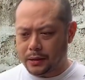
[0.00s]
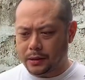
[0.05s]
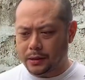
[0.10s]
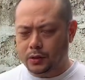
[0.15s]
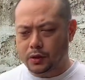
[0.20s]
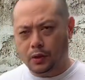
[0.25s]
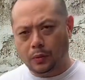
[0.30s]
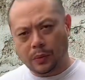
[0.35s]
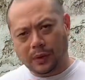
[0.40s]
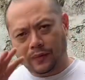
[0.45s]

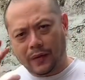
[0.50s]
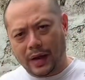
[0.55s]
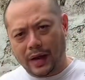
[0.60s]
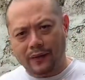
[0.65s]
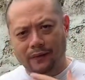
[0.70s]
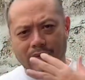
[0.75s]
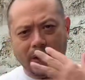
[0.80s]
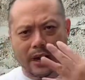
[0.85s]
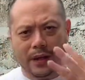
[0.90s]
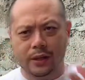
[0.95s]
So we've
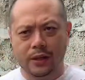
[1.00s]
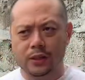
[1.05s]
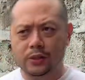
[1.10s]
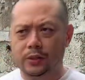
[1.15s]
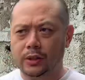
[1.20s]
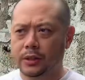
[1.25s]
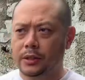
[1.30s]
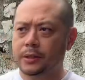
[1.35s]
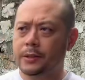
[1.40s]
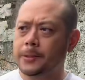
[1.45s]
had various
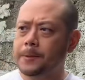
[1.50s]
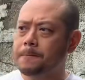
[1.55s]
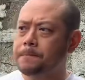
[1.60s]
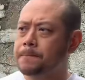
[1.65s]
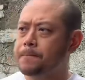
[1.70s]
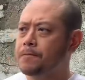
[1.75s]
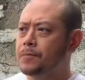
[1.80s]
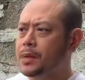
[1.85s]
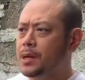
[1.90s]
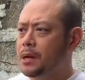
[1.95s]
drills,
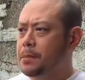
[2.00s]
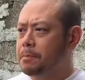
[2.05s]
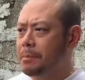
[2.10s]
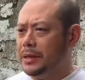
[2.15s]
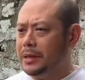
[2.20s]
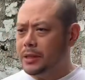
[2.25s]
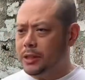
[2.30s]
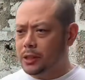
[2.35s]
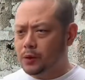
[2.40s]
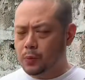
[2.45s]

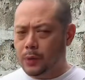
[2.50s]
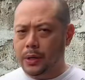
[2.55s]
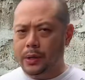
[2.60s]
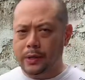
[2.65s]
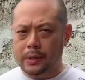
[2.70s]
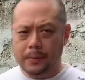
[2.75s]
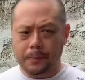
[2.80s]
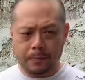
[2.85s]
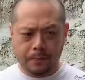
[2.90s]
but this one